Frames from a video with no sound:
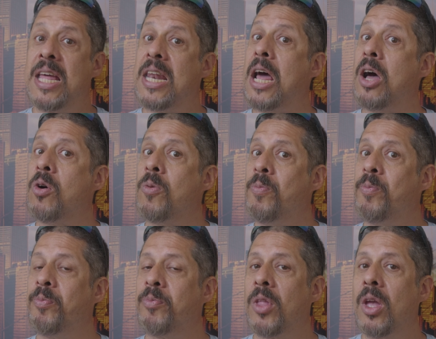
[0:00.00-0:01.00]
Now,
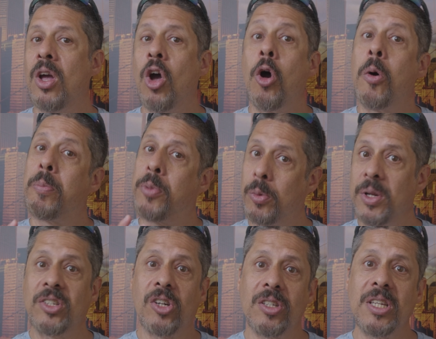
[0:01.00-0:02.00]

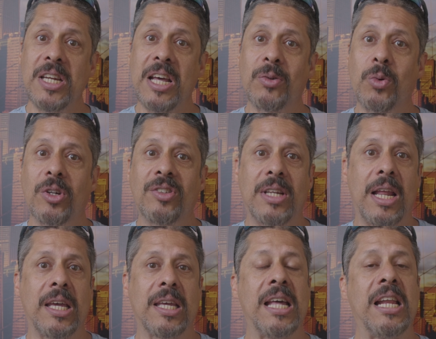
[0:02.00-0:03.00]
public charging networks
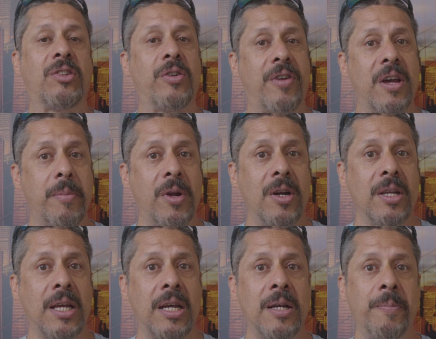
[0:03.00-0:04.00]
like Electrify
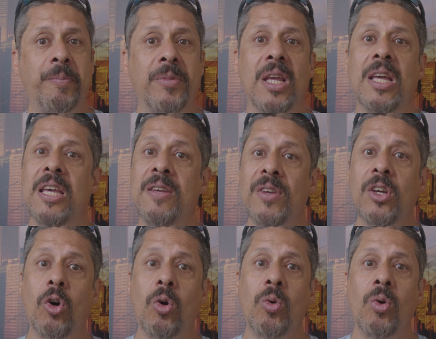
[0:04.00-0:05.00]
America,
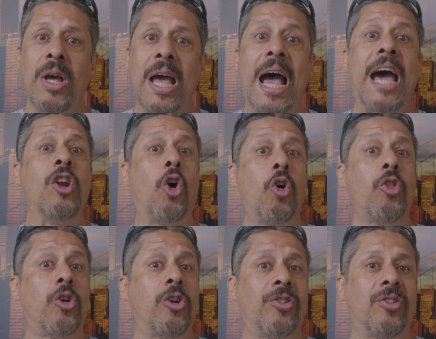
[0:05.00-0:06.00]
EVgo, and
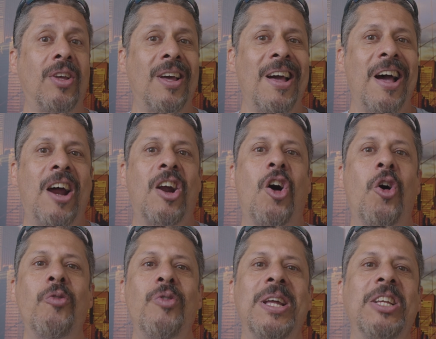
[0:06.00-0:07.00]
others are
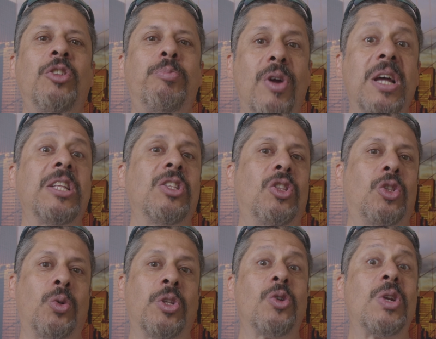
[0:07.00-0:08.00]
already spreading
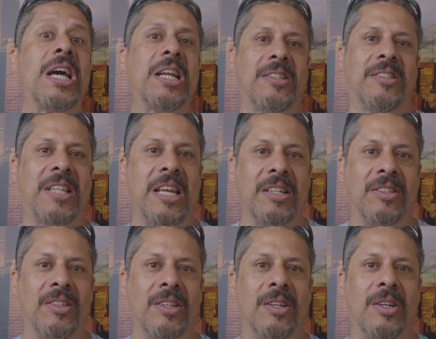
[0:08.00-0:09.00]
through the United
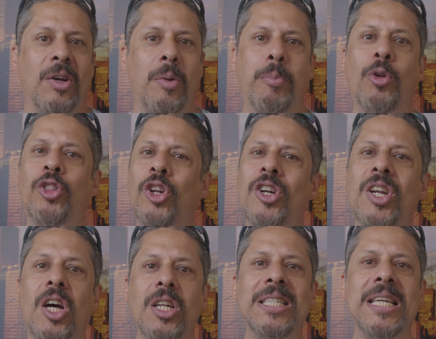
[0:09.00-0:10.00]
States, but they're
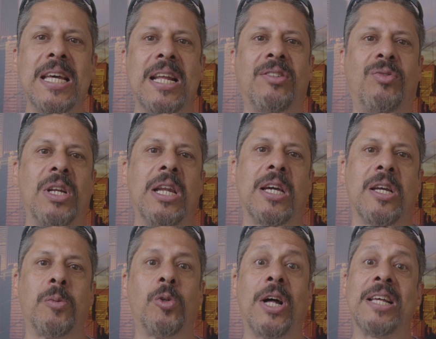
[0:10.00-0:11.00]
not yet as
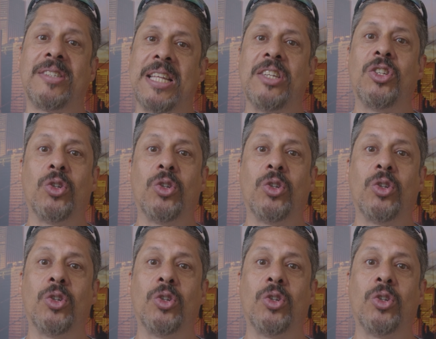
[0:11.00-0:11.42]
reliable as they